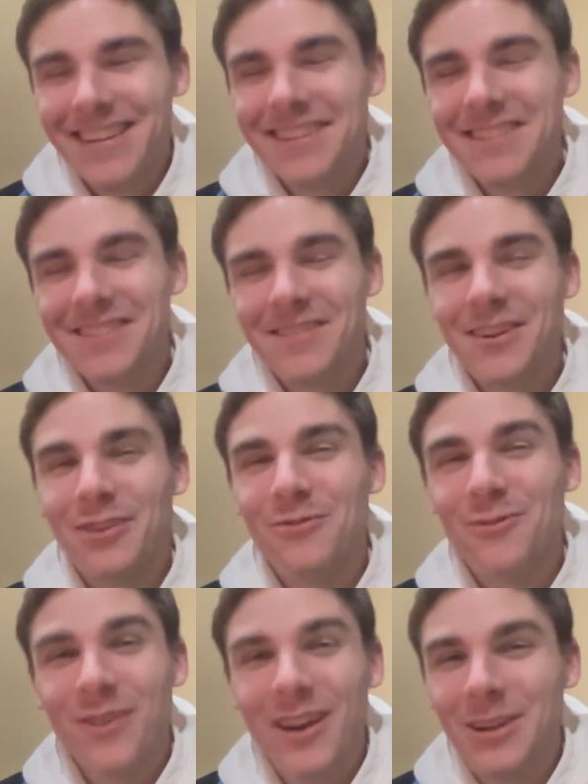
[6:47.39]
It's a very
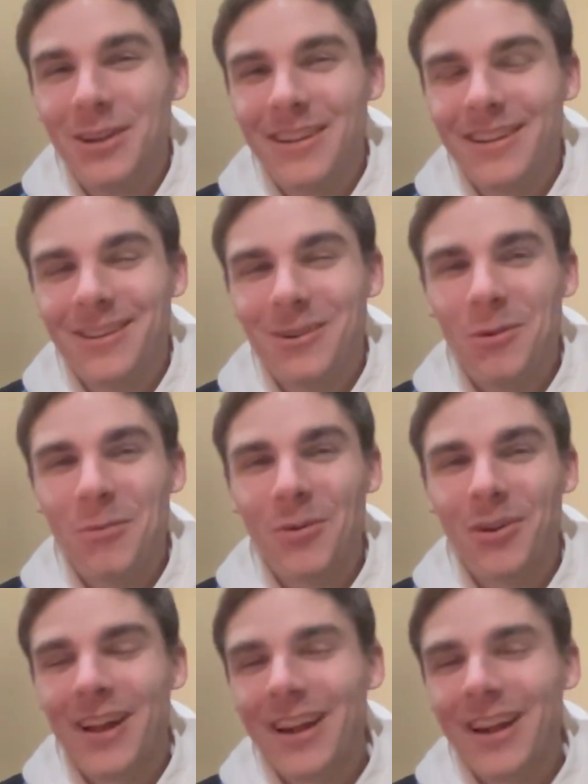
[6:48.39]
funny word.